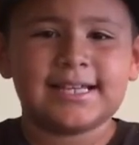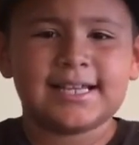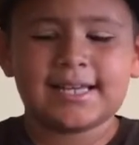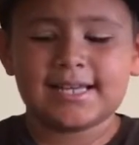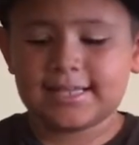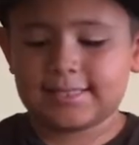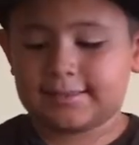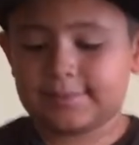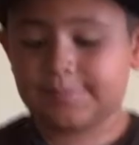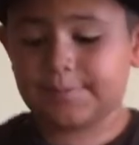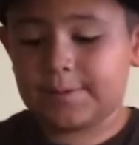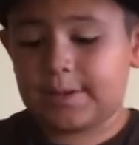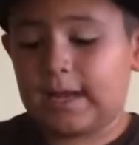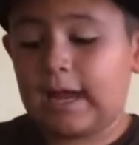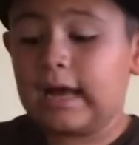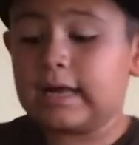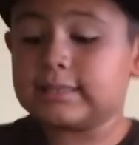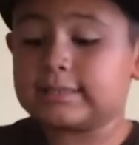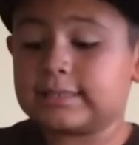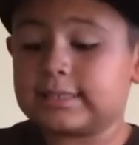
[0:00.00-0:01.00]
It's
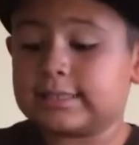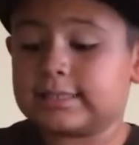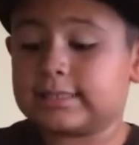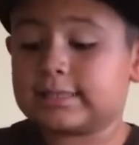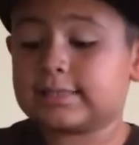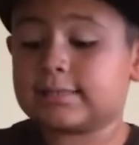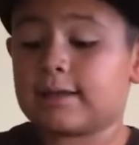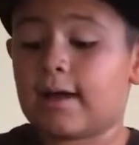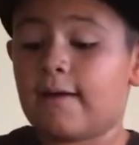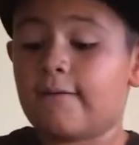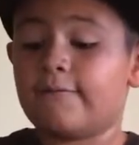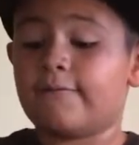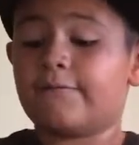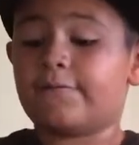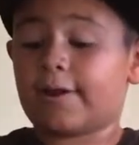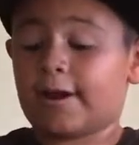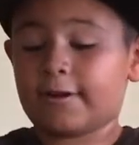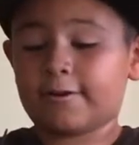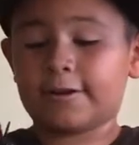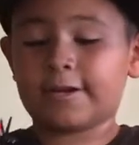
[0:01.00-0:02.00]
because this is a
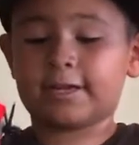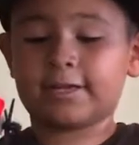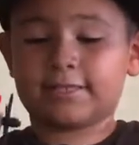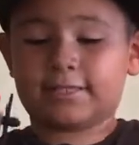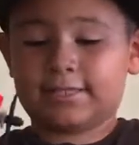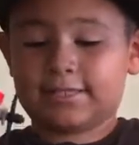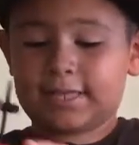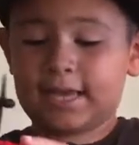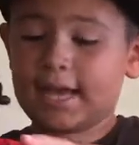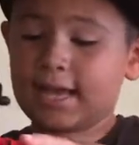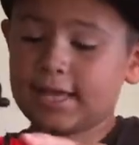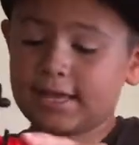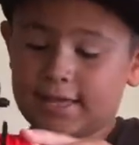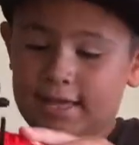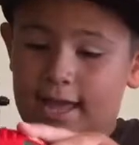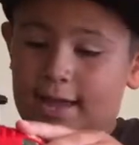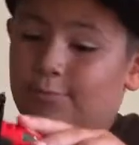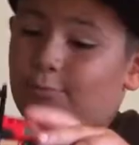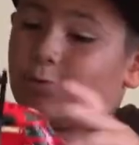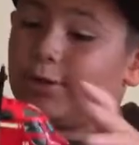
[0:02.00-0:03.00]
very good set,
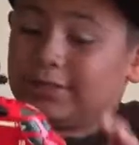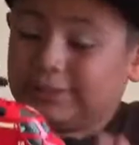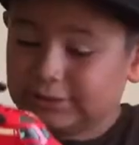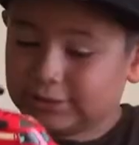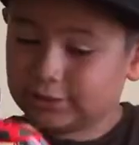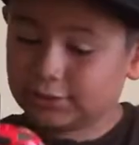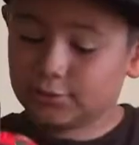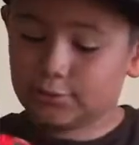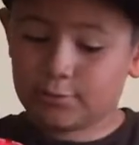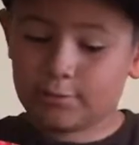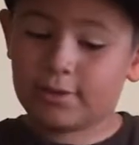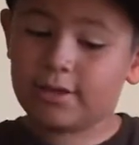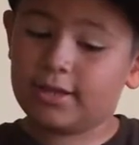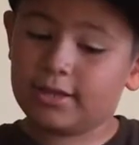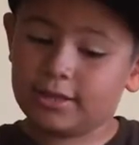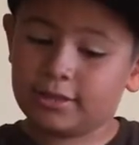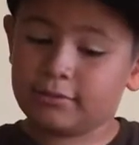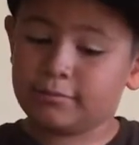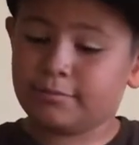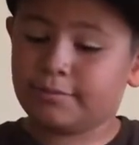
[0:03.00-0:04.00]
and once you
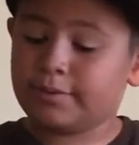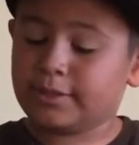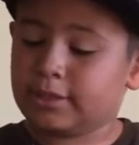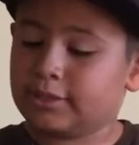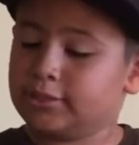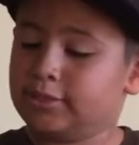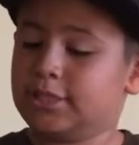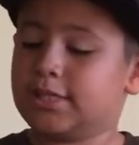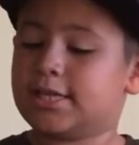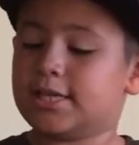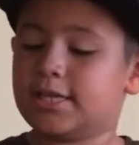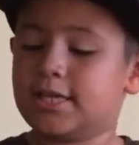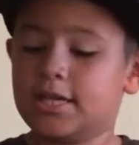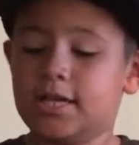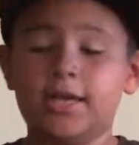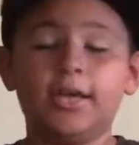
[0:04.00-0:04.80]
really build it,